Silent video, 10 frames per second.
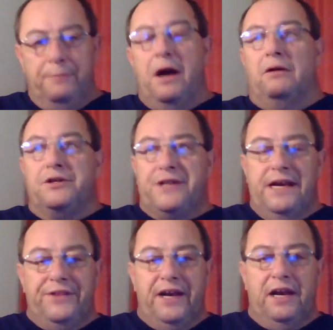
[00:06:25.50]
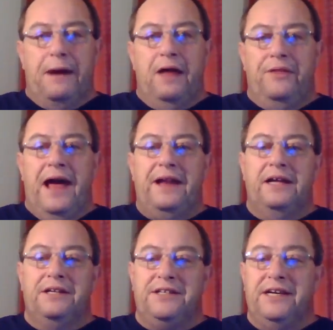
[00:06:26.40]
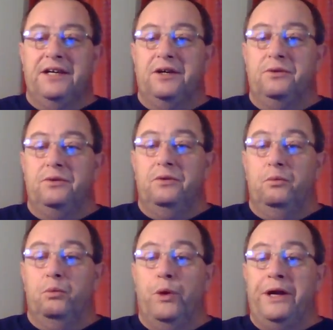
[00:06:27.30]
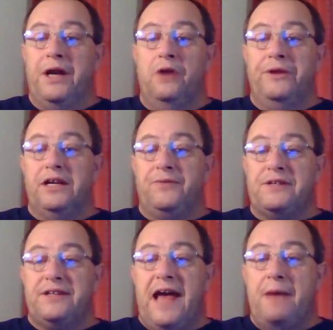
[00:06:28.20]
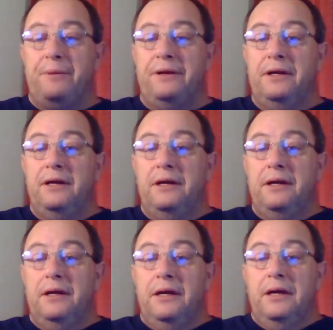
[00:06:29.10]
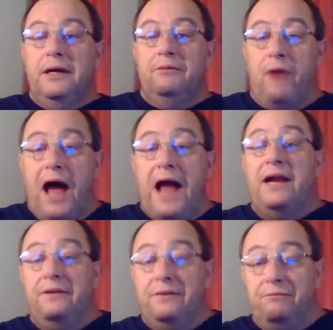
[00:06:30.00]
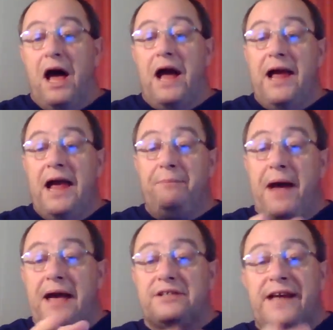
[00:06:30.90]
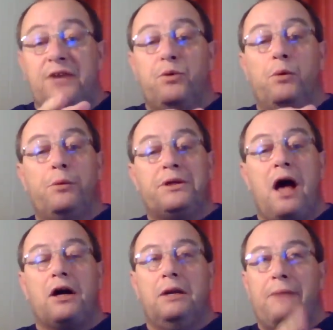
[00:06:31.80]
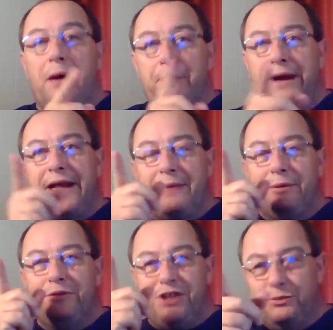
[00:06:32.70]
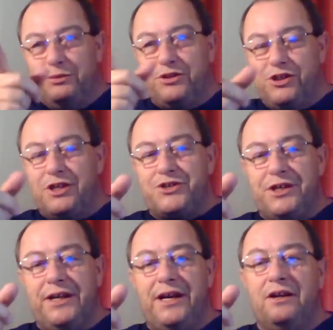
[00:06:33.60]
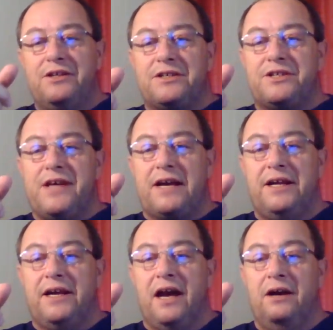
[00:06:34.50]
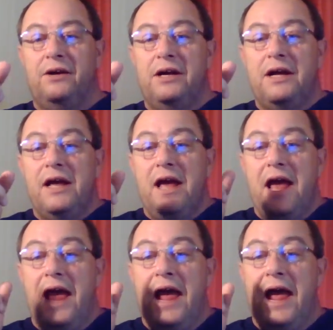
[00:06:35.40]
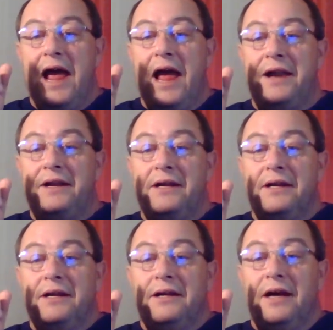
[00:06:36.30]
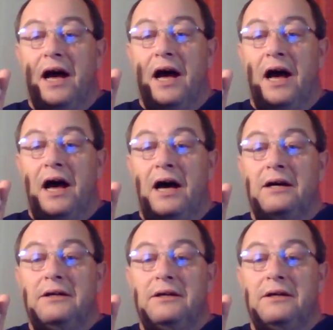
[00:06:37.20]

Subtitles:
And I'm not going to say anything about that until we know that it's fixing to happen. Right, right. Apex. That's what we were talking about. Me and Amy. She was just sitting here just a second ago, and uh,